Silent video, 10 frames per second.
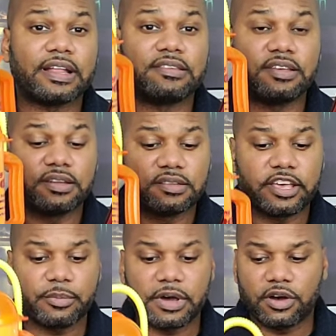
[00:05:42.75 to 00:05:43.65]
I tend to
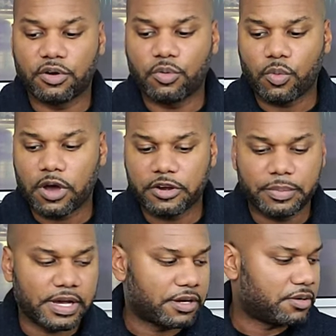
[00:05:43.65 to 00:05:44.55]
take my own water
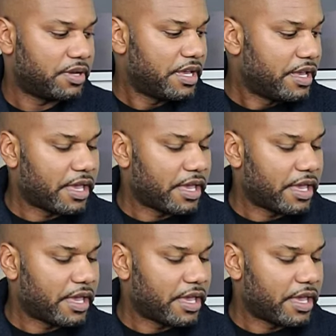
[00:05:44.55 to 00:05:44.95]
bottle.